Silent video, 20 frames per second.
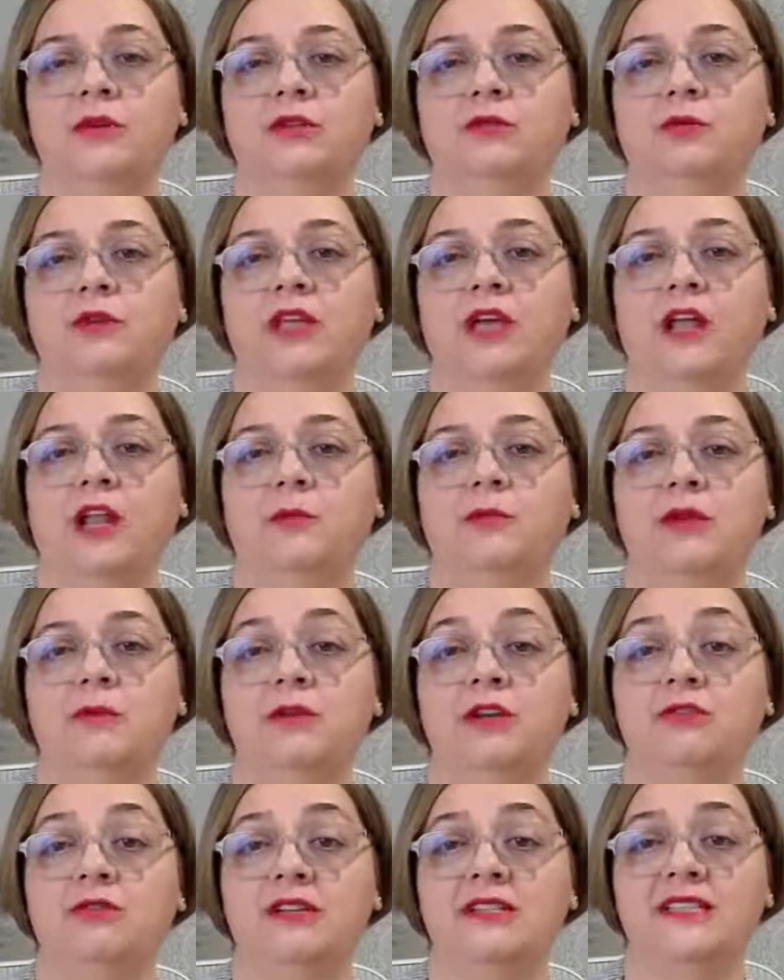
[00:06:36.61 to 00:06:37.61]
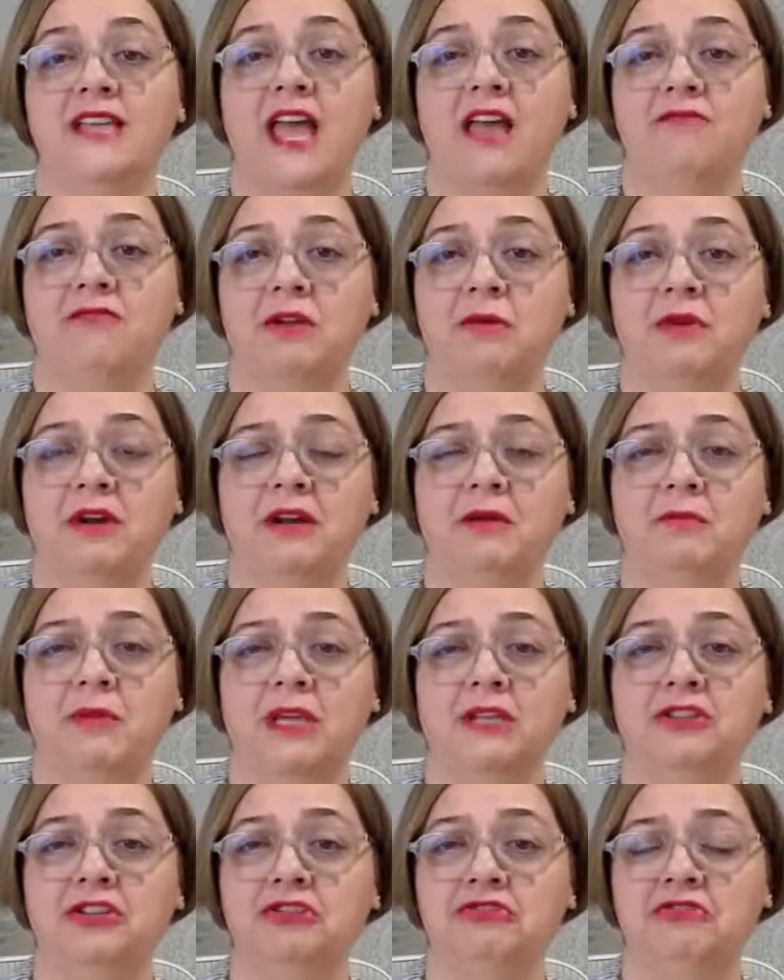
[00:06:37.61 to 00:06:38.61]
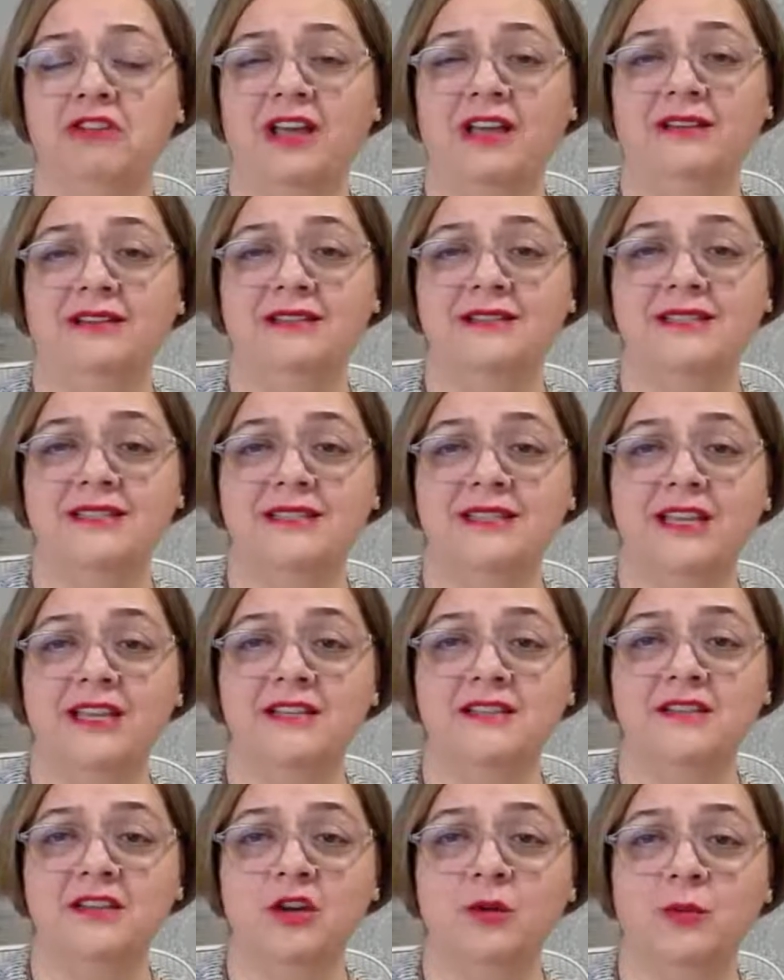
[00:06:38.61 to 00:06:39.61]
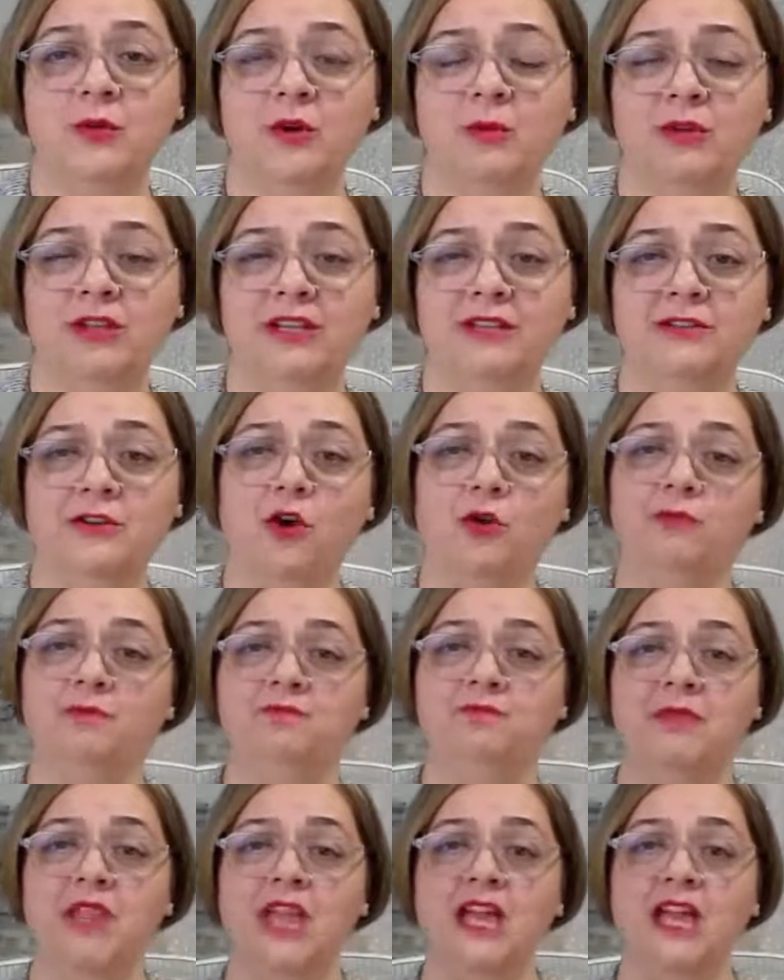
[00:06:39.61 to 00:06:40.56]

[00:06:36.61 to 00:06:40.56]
but we help immigrants everywhere make the United States their permanent home.